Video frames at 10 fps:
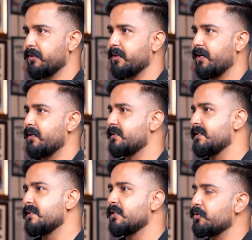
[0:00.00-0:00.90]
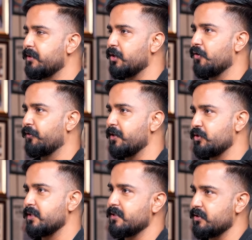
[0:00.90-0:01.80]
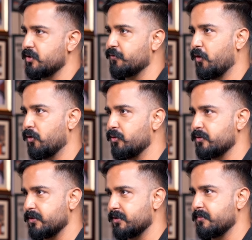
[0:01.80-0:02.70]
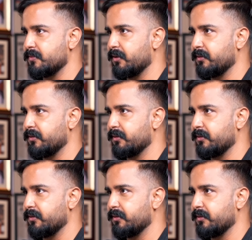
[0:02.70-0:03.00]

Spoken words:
and it's easy to take your franchisee and just follow those systems out